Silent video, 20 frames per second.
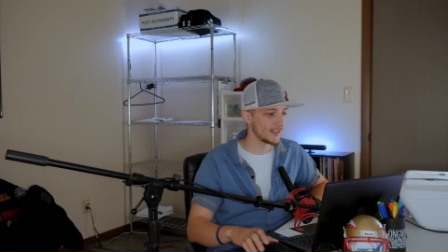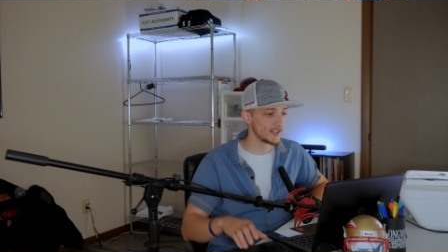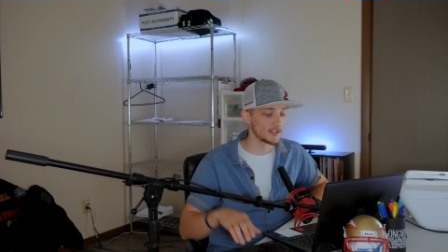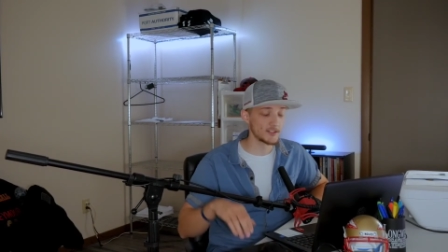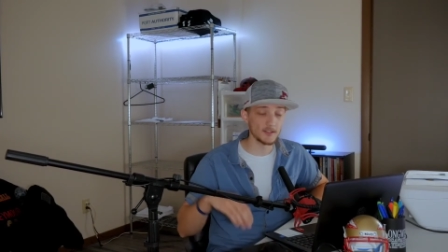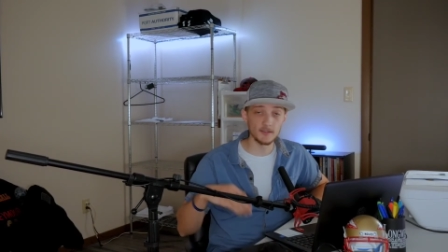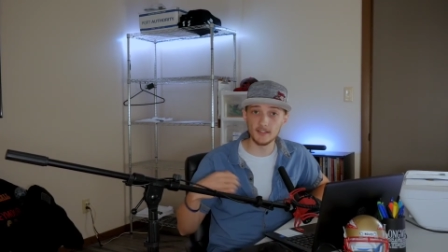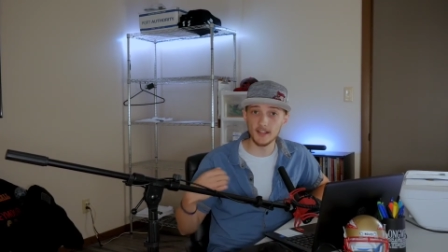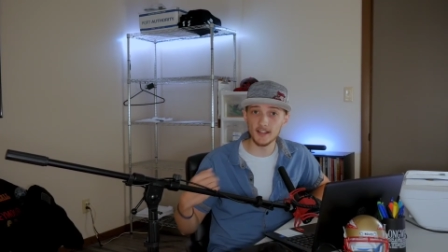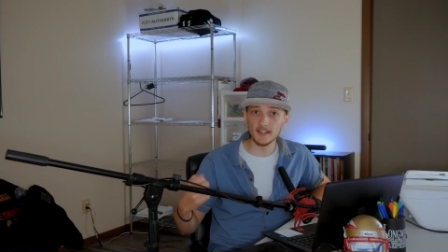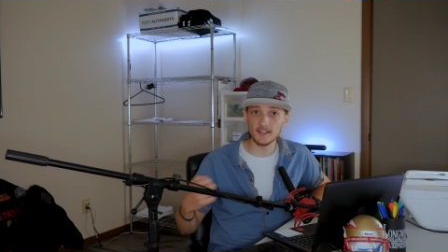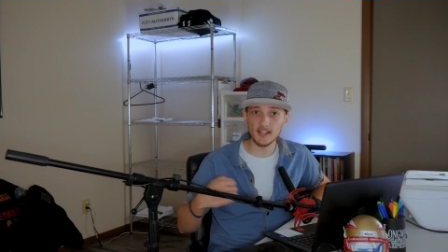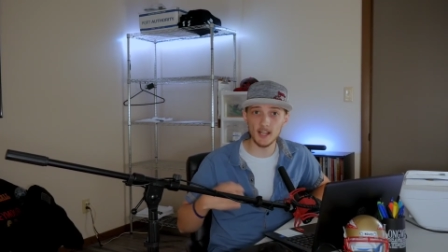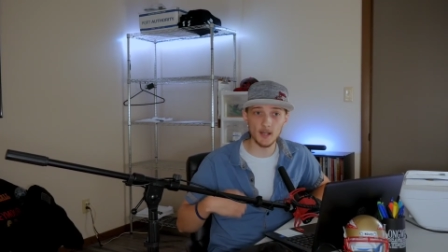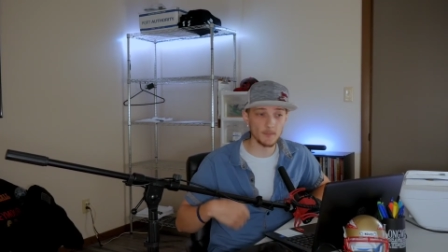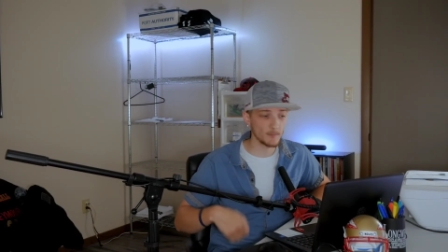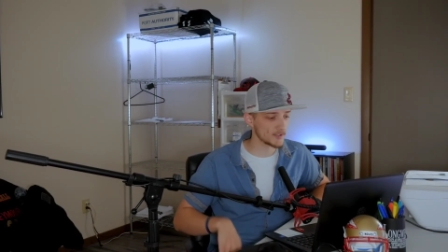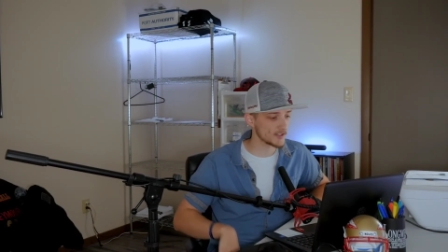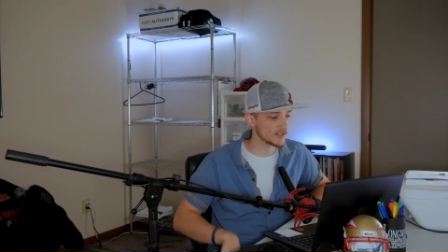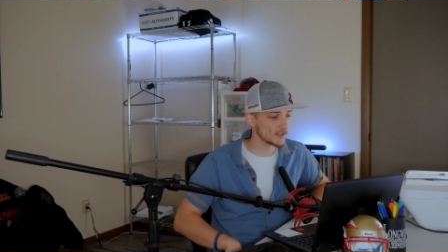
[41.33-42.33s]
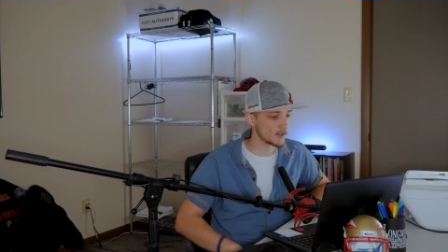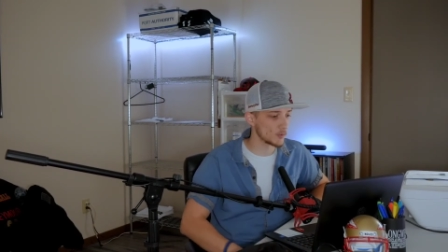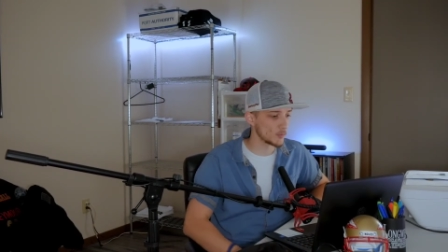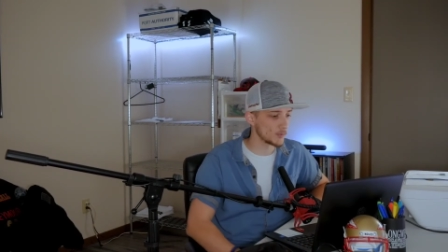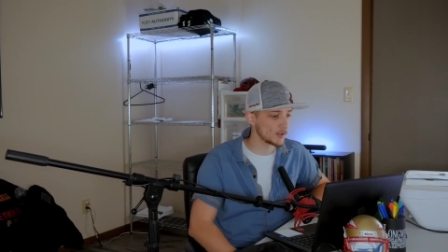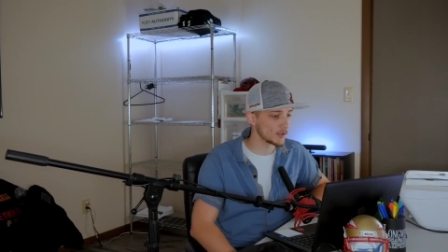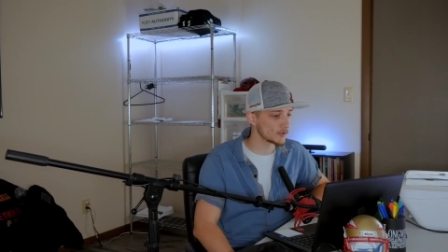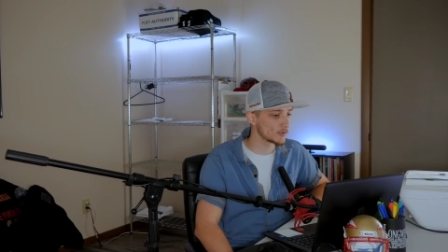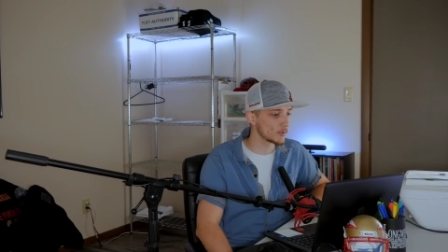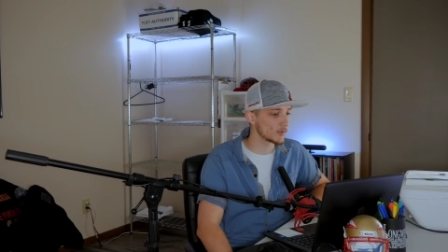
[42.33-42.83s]
In today's
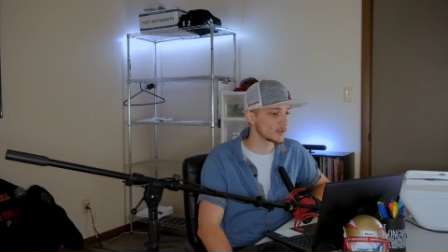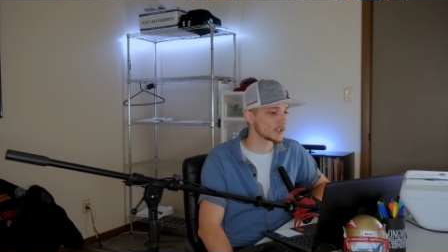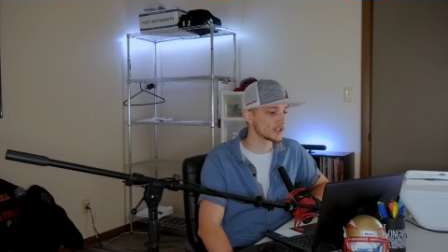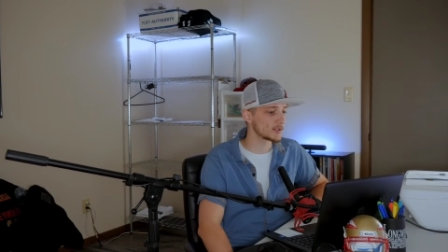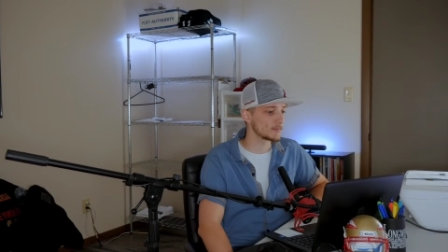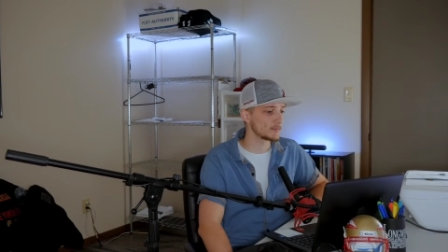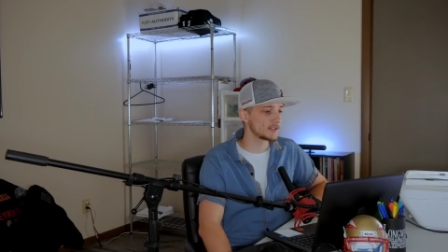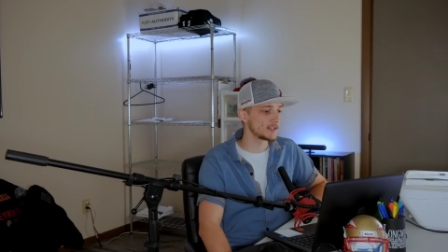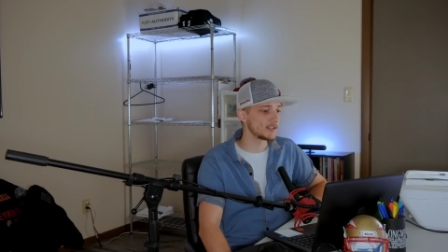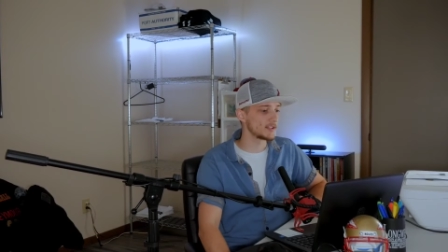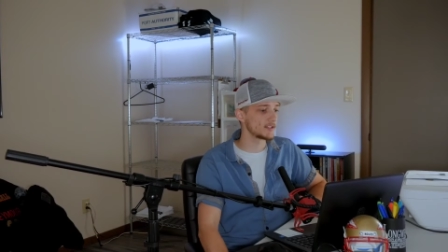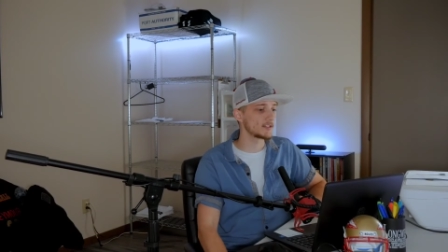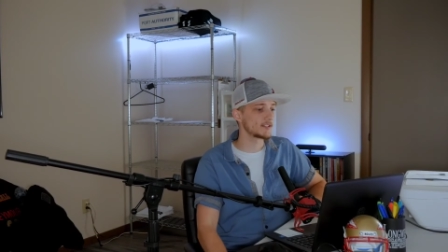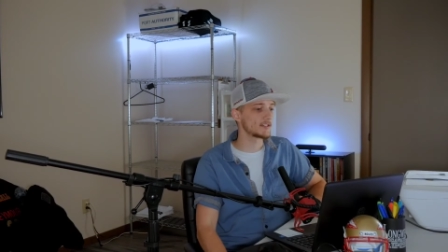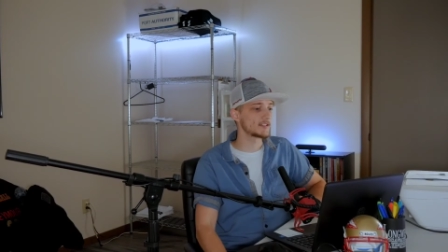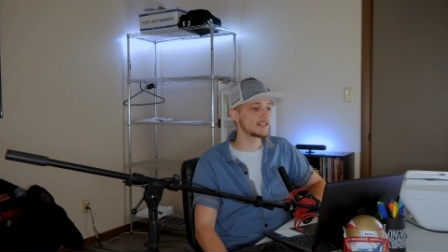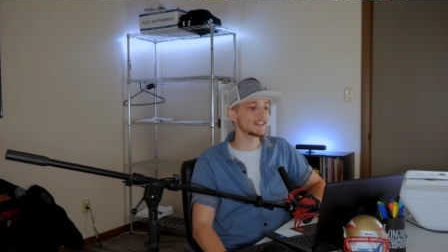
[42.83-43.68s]
episode, we are going to be